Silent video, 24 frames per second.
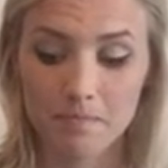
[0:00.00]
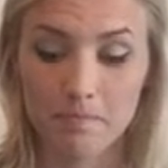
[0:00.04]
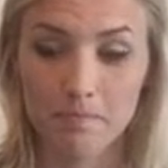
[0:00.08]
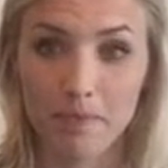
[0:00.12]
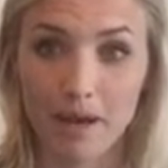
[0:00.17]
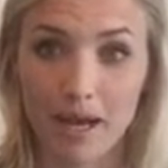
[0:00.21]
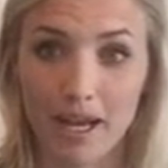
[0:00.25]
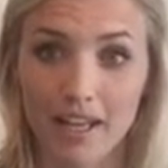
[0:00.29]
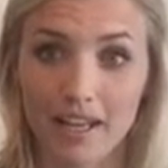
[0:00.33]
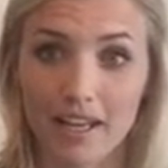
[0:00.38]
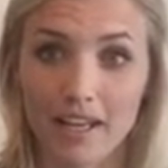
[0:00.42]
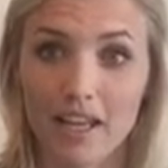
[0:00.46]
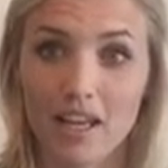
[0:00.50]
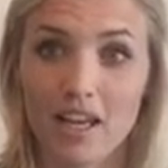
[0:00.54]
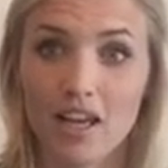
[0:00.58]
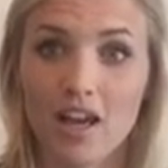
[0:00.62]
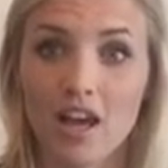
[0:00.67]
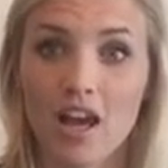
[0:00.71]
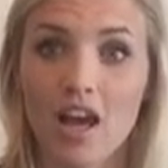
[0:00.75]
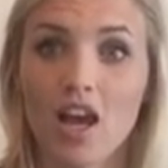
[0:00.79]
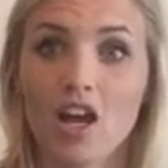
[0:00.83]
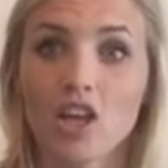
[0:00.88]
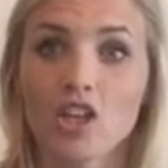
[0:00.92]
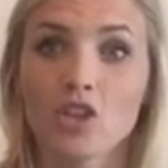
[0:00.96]
But
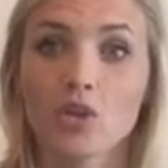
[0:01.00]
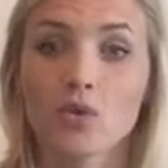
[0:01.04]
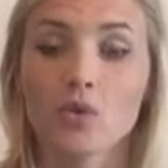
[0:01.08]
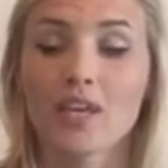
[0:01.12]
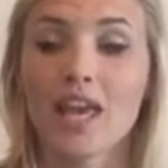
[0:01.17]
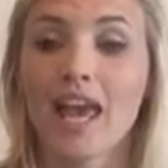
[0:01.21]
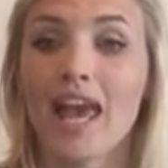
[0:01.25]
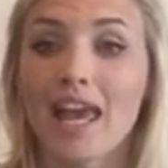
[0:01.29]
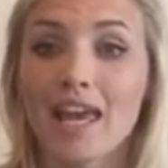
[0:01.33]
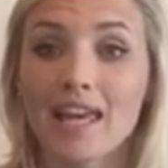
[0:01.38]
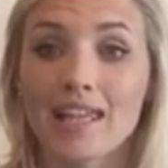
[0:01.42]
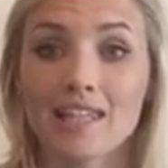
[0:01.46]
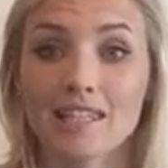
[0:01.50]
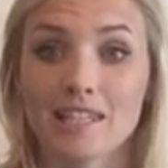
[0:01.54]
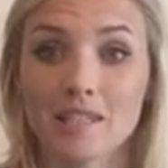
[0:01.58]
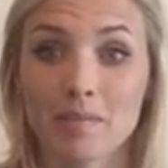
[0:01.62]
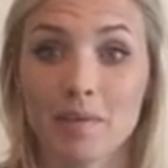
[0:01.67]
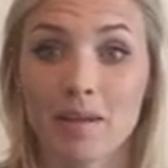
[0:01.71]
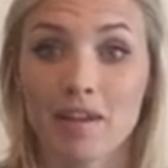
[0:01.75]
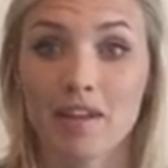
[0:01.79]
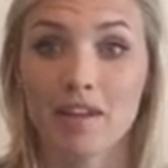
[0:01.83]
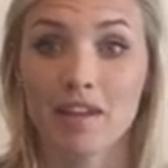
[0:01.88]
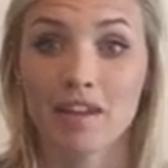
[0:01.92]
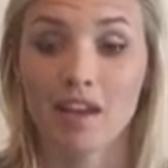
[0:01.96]
you can
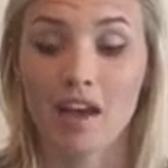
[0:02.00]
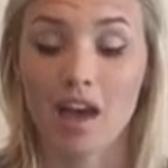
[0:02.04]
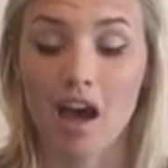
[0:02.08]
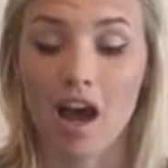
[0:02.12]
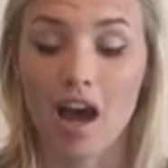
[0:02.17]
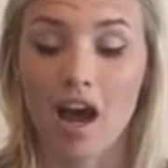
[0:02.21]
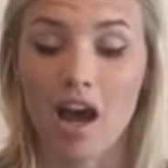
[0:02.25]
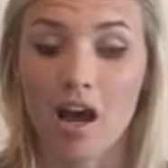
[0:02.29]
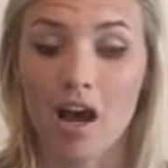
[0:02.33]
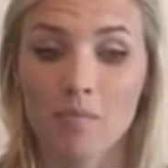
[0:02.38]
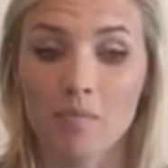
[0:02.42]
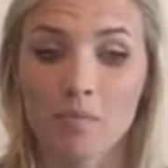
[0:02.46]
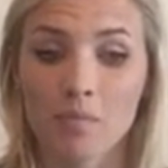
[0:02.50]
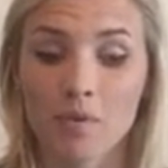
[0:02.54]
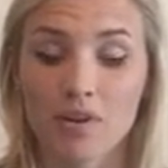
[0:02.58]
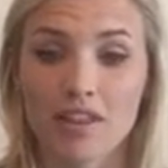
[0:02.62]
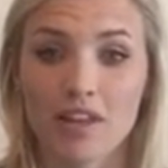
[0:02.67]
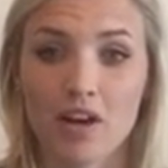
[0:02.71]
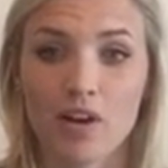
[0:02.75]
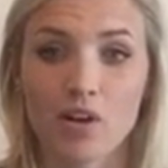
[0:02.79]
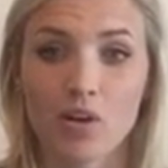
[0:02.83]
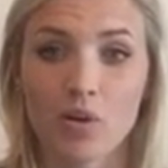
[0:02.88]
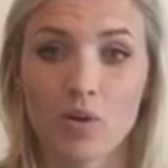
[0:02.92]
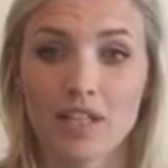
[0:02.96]
spend it
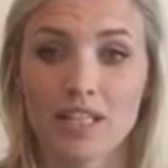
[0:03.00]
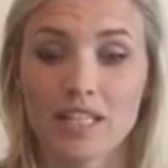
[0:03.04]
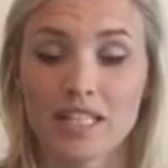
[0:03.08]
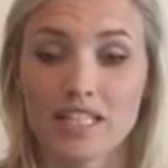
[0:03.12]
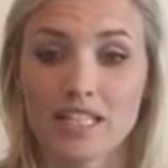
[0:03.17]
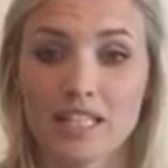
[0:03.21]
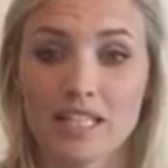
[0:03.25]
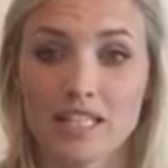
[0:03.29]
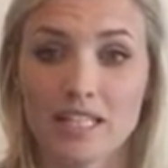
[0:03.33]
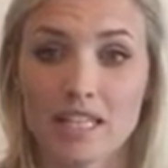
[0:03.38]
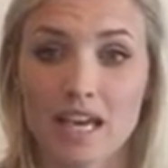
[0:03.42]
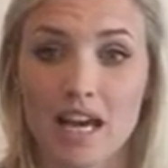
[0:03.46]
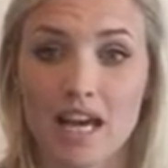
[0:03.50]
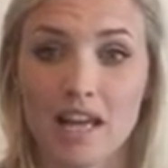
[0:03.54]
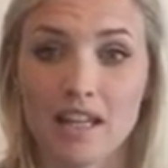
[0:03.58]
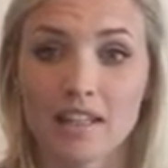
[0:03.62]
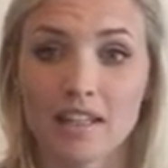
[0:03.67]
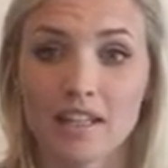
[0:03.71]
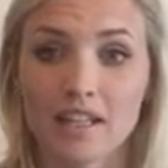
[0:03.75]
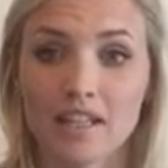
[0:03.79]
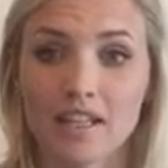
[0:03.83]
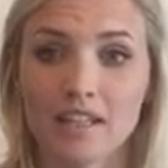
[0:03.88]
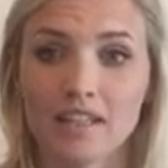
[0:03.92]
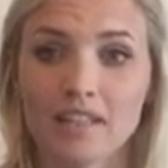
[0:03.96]
without going into debt,
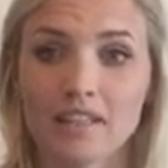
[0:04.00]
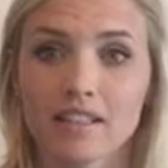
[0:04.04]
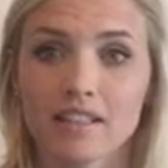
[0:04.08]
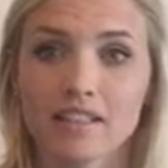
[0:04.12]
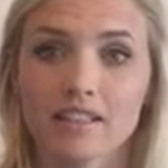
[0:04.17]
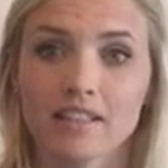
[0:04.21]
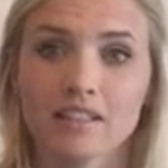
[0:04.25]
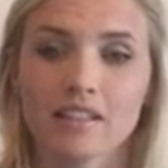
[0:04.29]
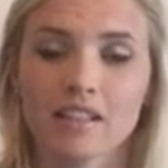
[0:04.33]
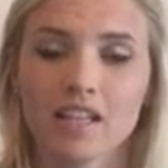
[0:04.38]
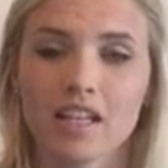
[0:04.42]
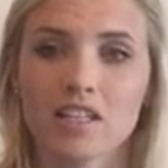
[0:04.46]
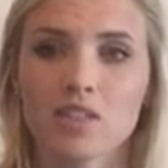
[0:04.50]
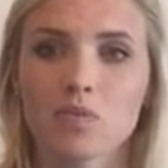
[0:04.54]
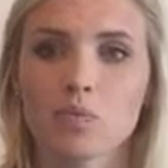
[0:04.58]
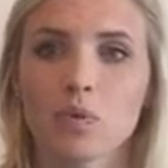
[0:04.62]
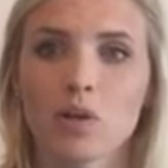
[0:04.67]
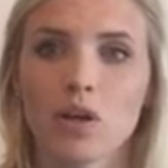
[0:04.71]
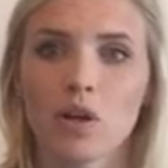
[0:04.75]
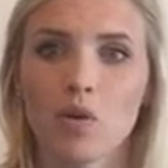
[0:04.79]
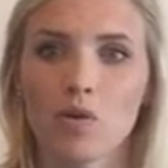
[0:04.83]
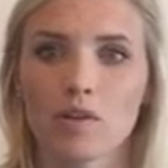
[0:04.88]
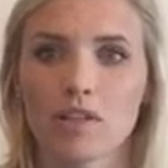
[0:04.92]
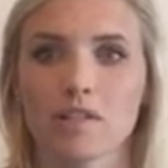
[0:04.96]
like, because
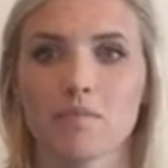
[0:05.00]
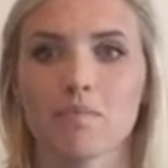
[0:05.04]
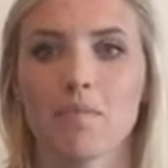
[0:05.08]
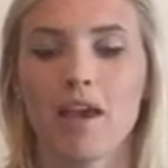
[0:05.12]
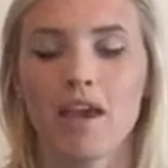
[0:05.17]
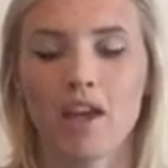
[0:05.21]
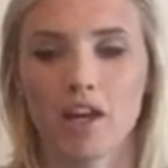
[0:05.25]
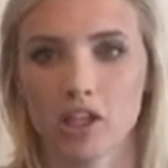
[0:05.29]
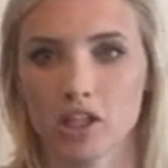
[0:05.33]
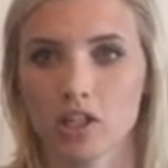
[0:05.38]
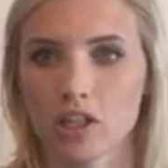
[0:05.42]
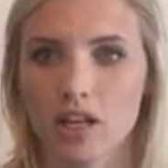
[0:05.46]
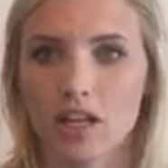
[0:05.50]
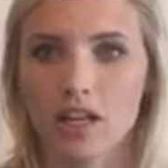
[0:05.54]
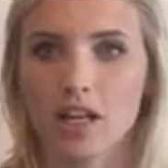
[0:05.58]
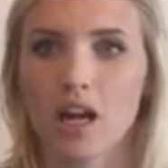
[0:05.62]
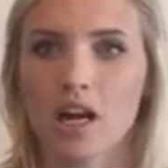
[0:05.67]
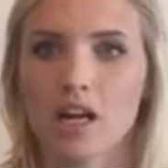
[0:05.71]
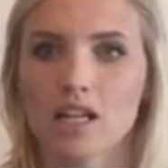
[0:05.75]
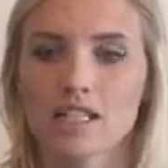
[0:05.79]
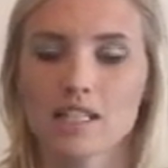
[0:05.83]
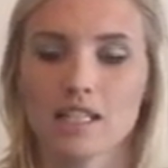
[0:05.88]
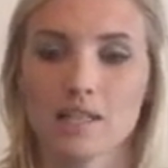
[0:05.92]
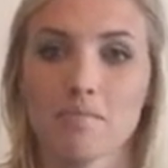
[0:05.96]
we always pay our credit
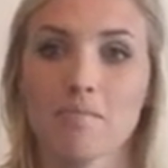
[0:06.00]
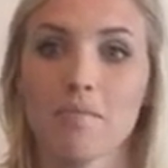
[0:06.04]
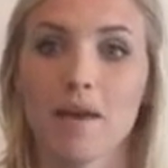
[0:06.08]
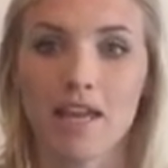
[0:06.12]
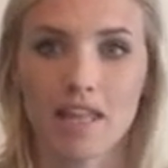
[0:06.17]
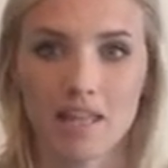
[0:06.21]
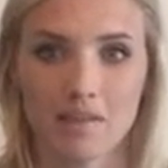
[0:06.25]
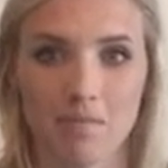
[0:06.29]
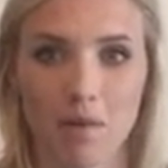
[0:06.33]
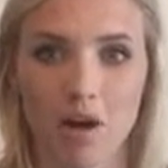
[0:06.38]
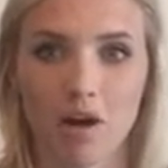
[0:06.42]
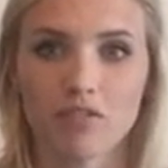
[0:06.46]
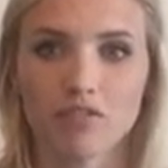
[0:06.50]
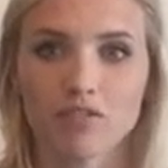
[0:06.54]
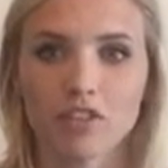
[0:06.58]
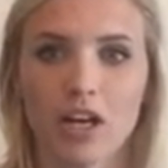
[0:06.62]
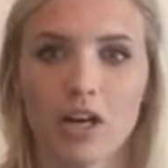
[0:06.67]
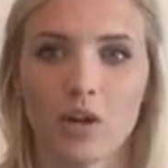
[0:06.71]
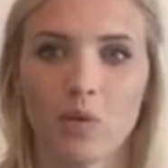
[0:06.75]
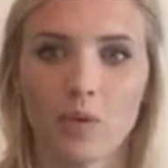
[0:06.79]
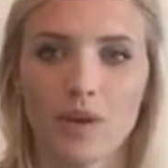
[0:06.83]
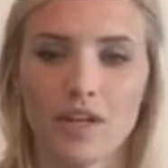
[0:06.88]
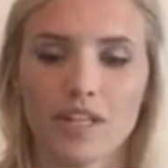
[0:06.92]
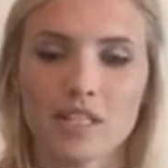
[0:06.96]
cards and then pay them off right
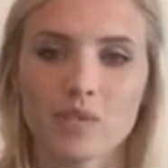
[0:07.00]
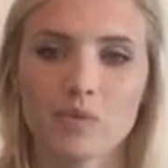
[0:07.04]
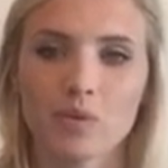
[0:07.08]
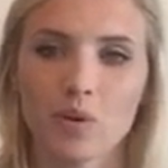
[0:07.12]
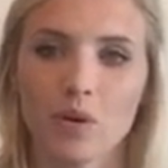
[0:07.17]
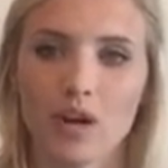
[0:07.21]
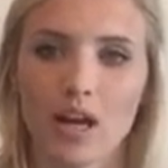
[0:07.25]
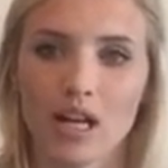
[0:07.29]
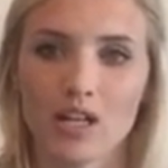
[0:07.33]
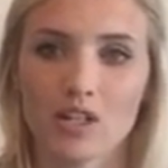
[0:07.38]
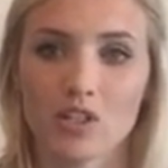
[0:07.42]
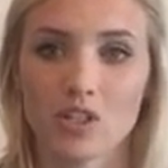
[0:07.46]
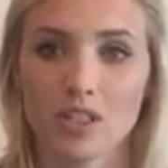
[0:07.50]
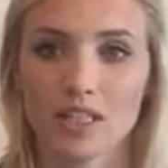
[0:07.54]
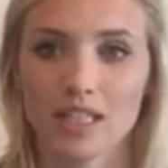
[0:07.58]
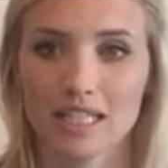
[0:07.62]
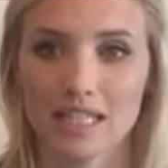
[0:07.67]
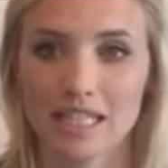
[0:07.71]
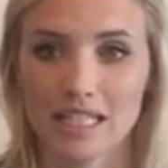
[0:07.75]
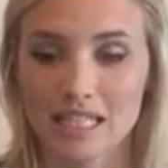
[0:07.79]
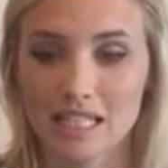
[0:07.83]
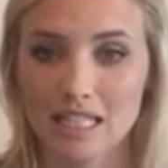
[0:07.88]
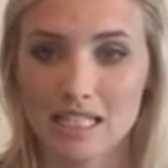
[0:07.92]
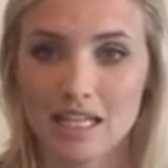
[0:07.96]
away, so we don't actually get
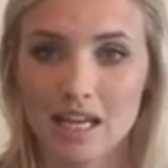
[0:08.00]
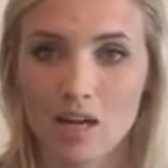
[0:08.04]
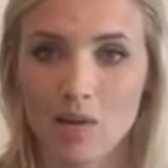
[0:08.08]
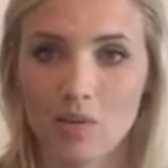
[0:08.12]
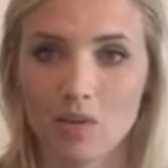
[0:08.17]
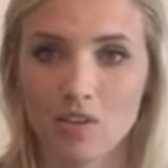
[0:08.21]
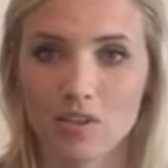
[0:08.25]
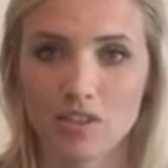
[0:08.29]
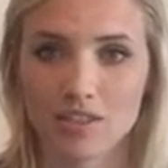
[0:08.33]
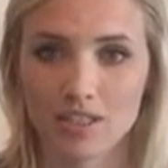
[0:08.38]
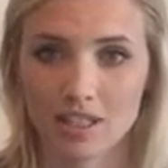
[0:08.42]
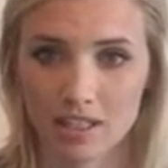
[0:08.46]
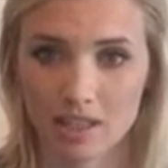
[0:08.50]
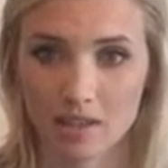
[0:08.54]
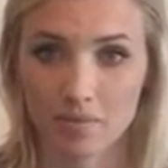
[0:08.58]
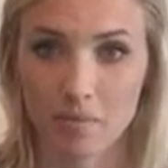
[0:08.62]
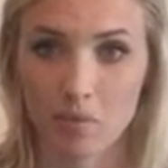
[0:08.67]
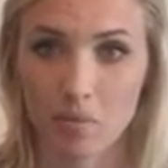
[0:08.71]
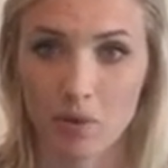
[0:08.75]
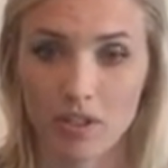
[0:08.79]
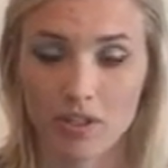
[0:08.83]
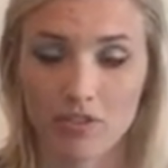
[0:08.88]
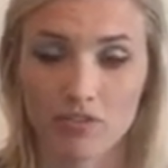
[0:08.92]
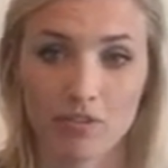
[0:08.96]
into debt. We just get the
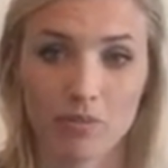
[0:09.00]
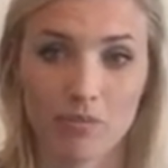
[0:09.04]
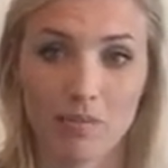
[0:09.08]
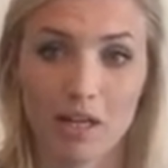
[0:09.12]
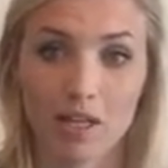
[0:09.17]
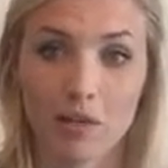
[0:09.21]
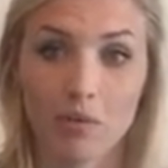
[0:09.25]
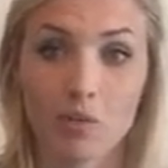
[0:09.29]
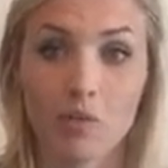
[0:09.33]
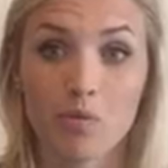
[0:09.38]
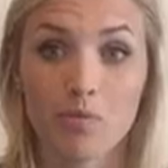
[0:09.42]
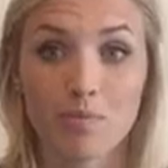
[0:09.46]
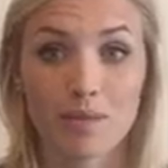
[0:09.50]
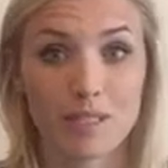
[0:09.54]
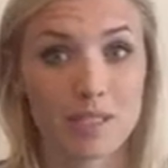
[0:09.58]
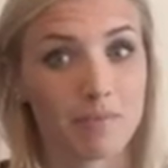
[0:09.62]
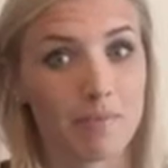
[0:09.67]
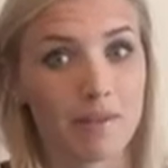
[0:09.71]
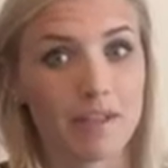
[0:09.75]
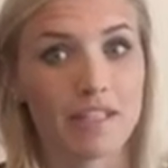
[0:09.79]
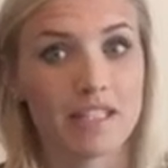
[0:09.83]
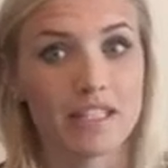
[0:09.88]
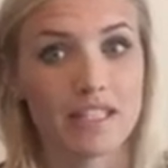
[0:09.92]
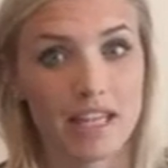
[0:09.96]
points for money we would be
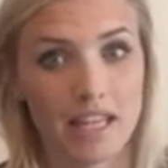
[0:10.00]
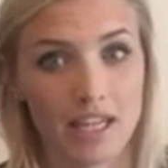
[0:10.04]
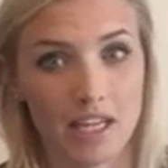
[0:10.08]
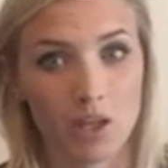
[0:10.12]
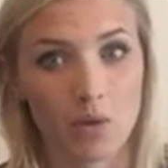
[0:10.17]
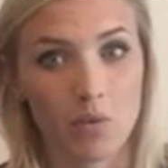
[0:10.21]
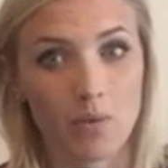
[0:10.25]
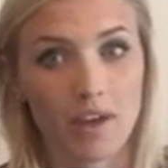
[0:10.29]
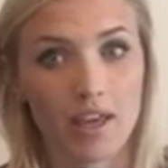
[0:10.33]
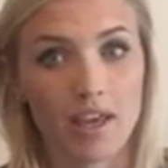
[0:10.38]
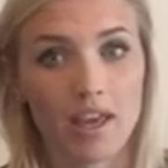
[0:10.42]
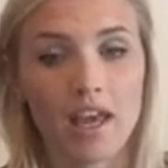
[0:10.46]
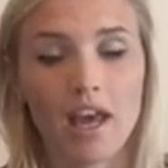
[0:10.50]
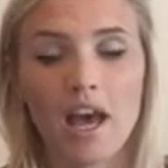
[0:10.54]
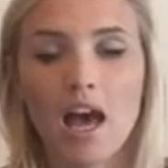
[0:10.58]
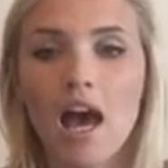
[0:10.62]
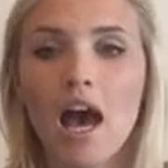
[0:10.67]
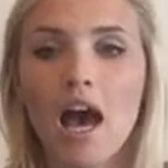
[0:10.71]
spending anyway.